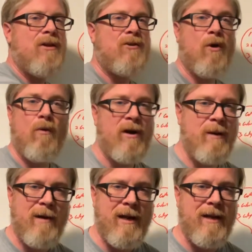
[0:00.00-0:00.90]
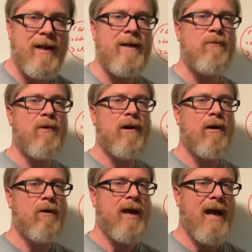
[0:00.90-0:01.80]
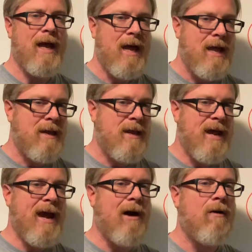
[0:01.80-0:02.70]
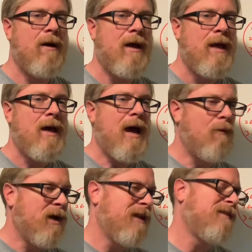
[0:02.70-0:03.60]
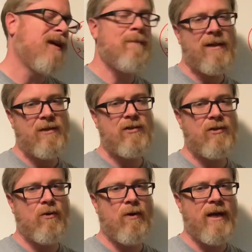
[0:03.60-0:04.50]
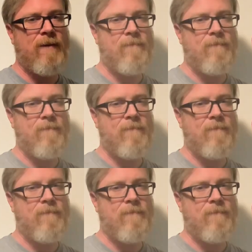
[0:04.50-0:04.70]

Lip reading: don't worry about it anymore, okay? Now, I want you to think about the story.